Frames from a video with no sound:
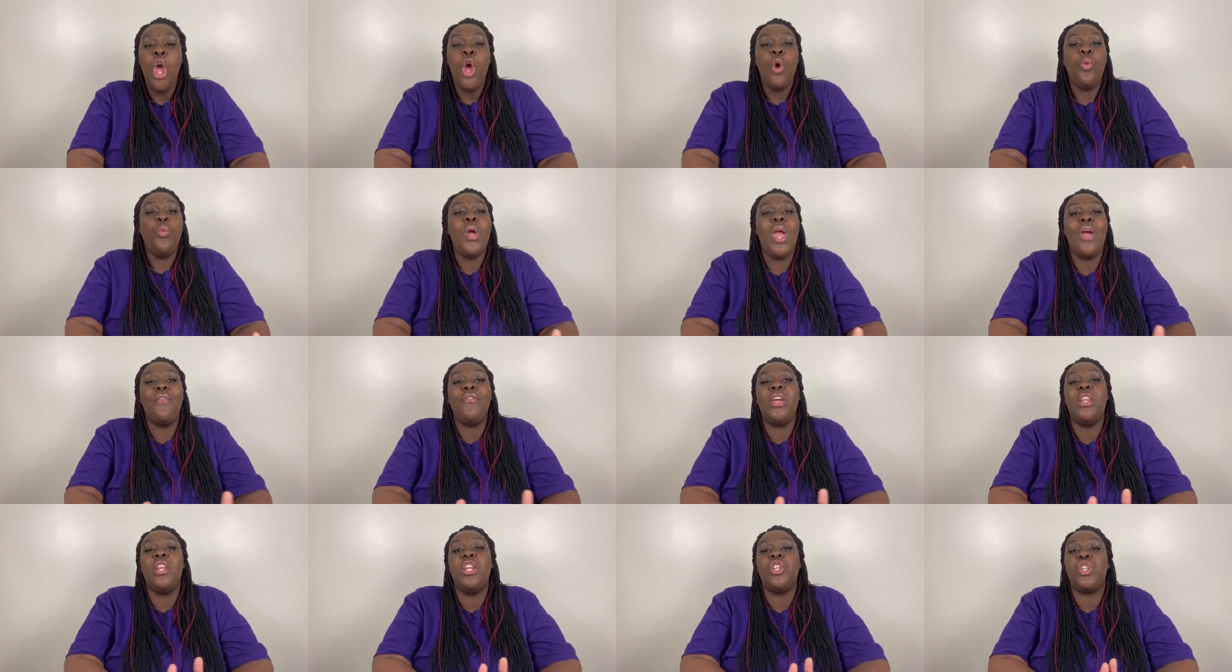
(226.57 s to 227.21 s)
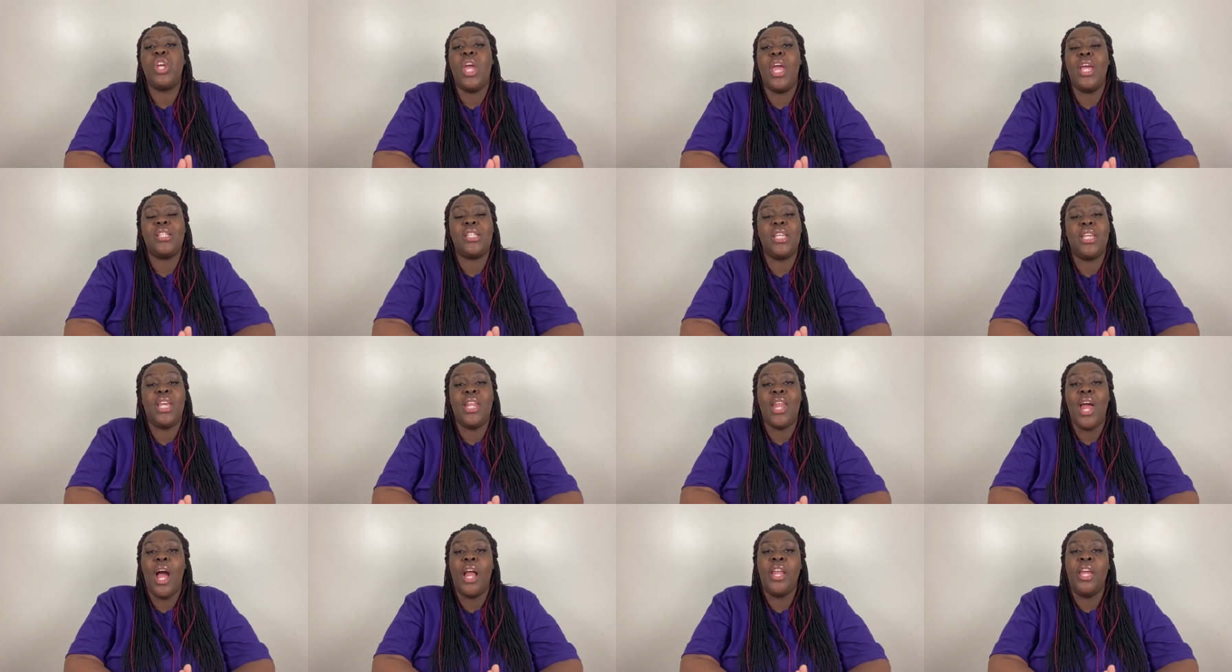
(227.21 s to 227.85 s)
We haven't gotten a chance to
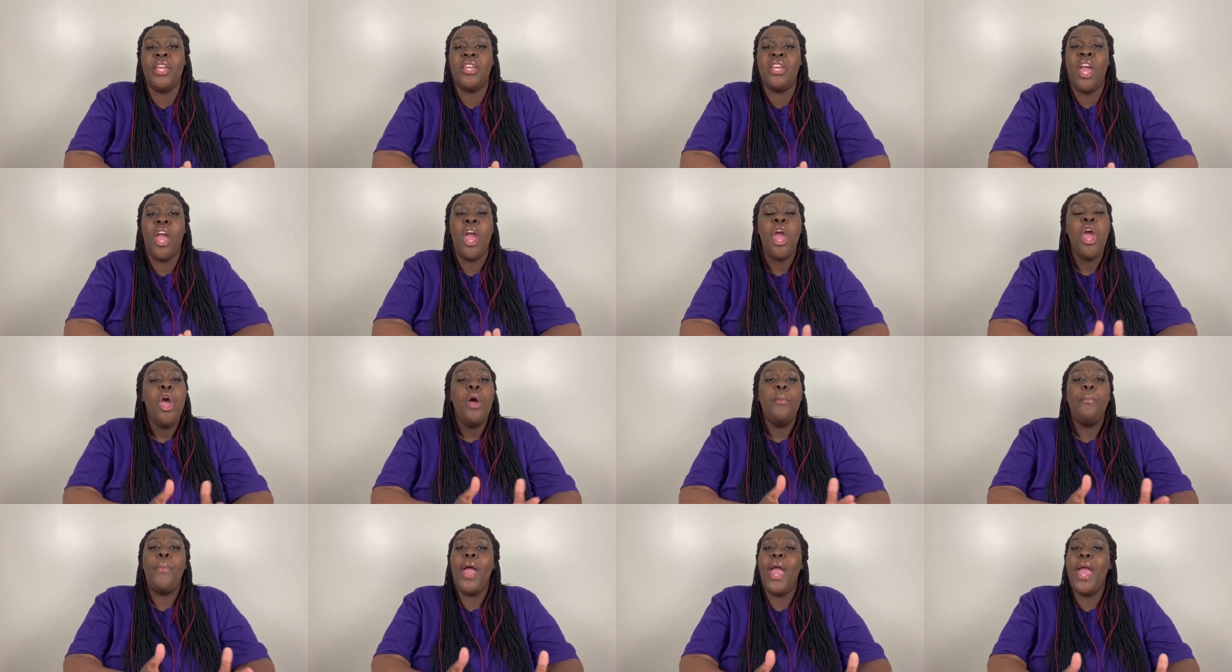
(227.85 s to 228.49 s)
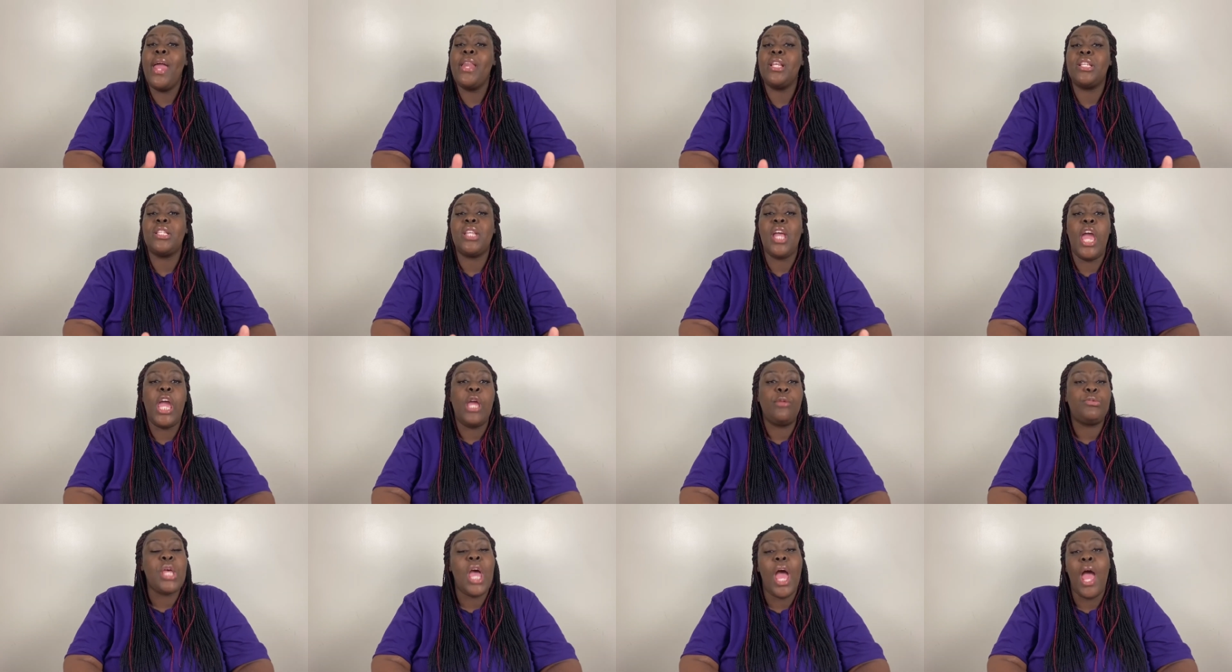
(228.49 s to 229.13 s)
get out there yet. But at the
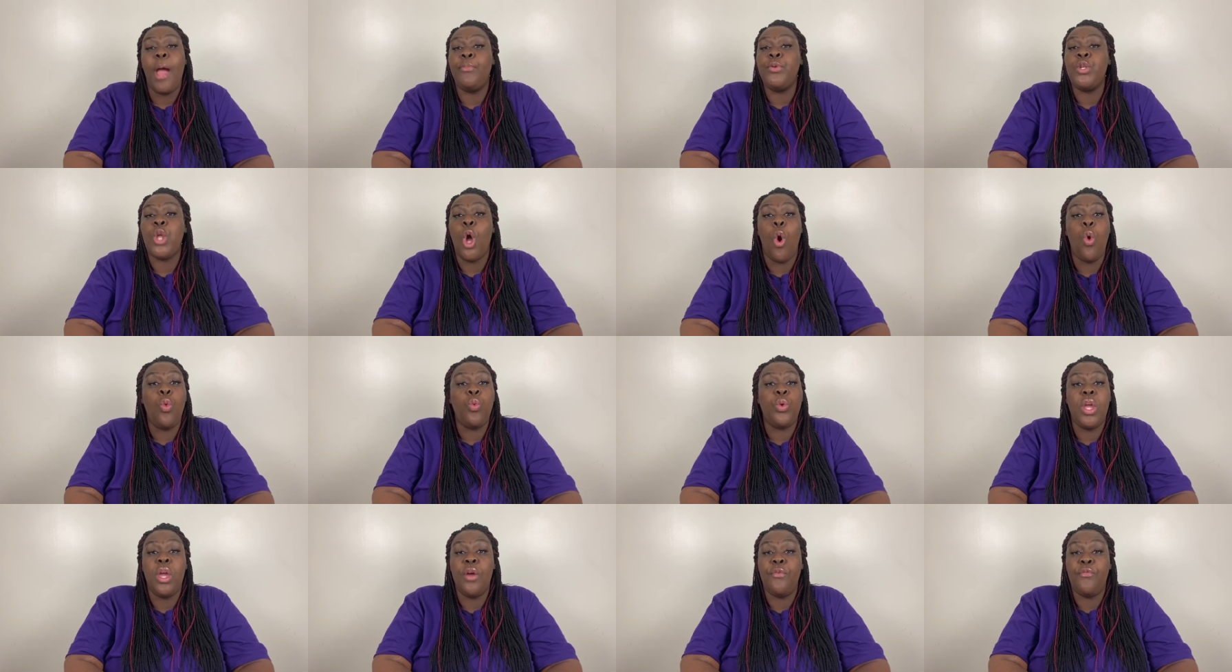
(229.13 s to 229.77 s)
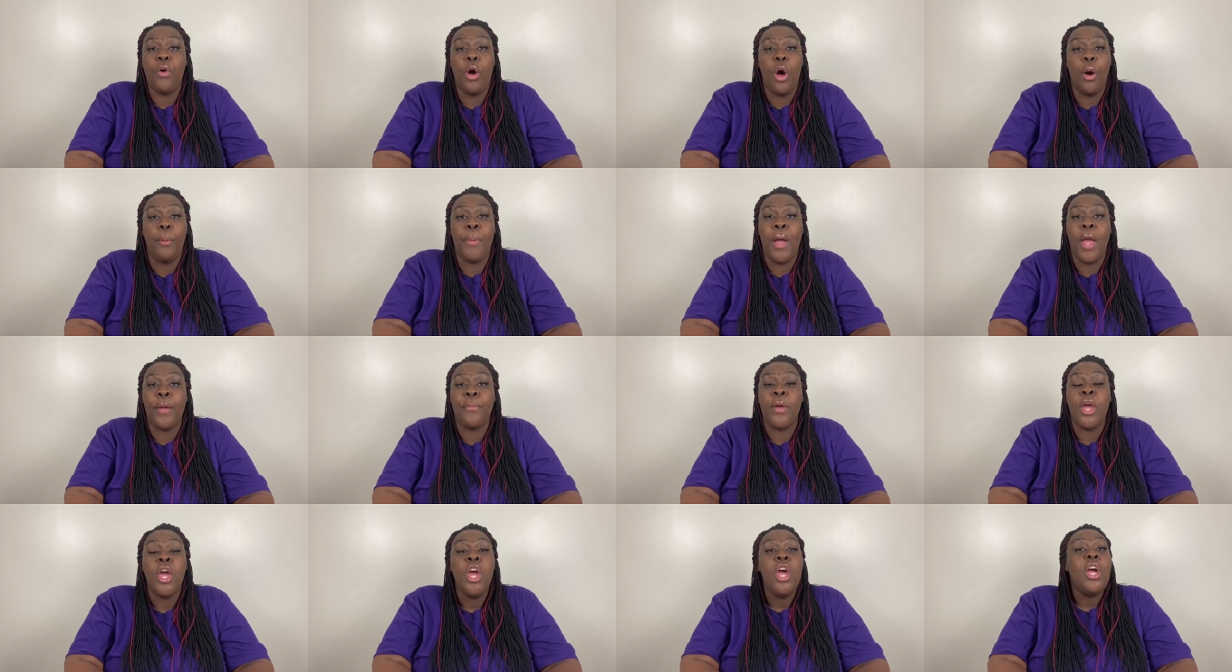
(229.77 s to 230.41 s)
same time, don't give up,
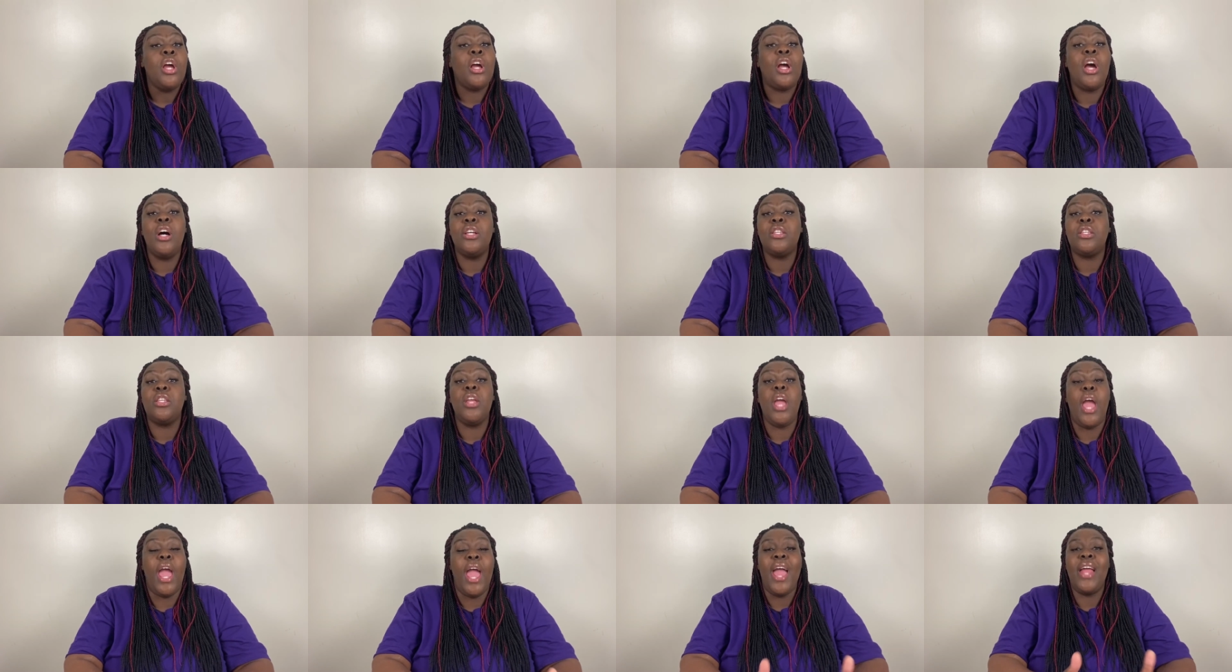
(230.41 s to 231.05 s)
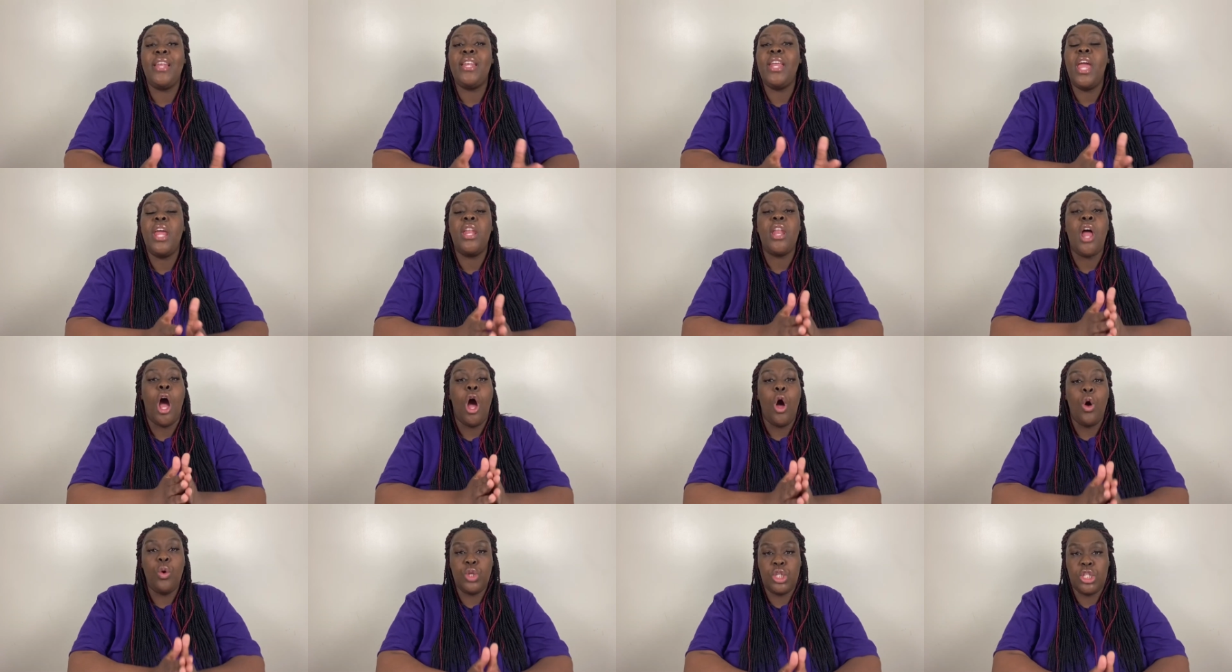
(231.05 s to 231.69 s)
baby. And then
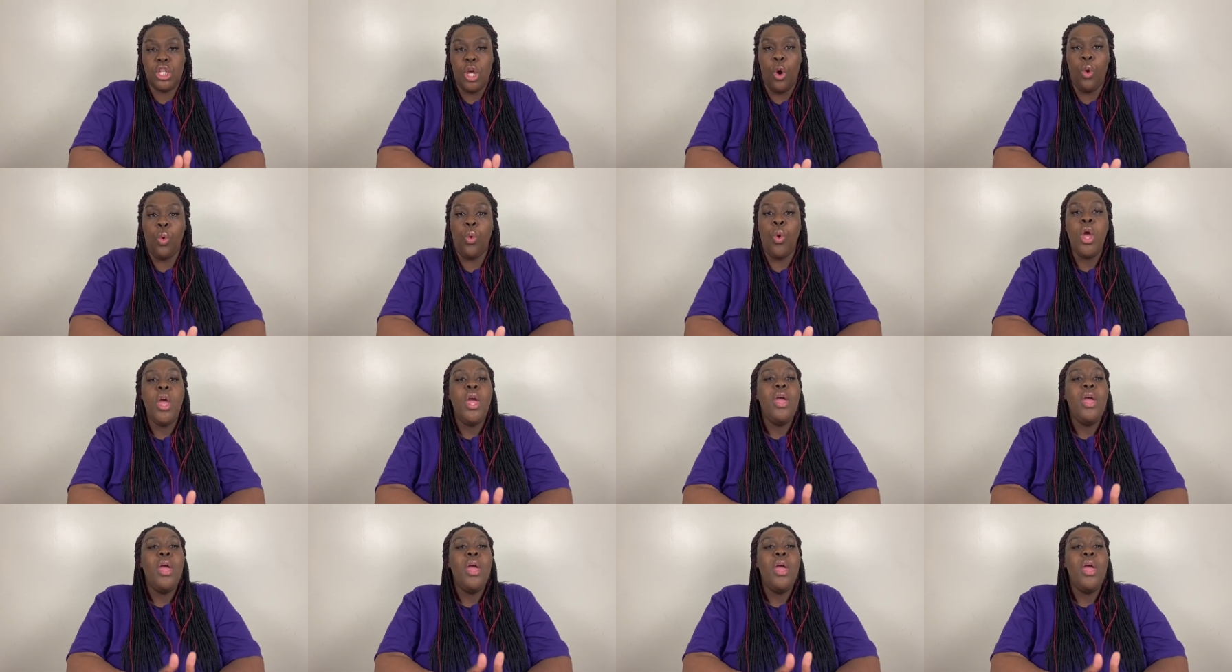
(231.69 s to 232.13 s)
also,